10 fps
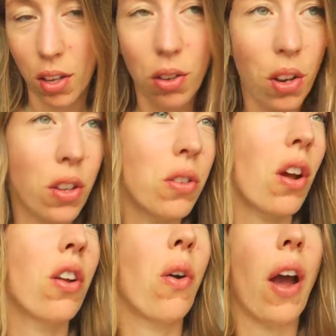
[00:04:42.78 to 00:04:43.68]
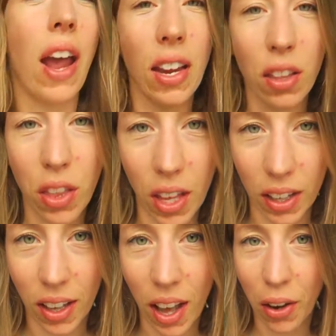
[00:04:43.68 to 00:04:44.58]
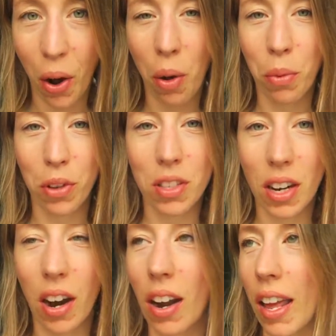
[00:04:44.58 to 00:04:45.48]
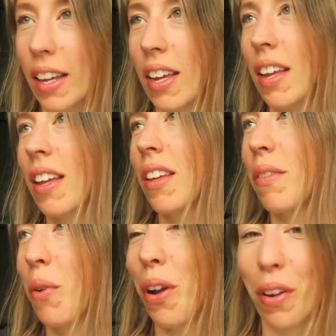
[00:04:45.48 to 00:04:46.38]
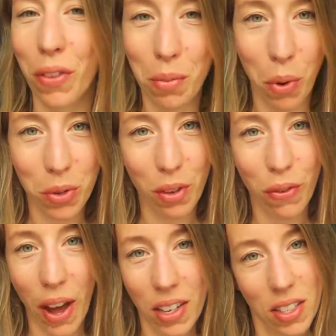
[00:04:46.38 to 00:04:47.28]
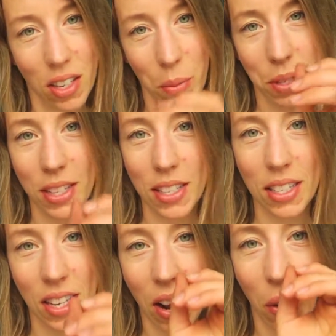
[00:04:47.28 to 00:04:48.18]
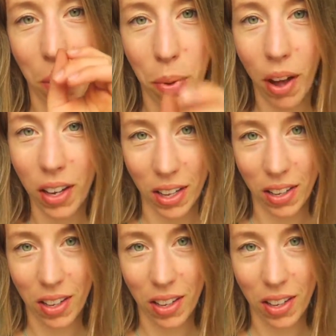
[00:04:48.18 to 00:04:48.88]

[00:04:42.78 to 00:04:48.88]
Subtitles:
You don't know anything, and hormones are like one of the most effective substances in our body.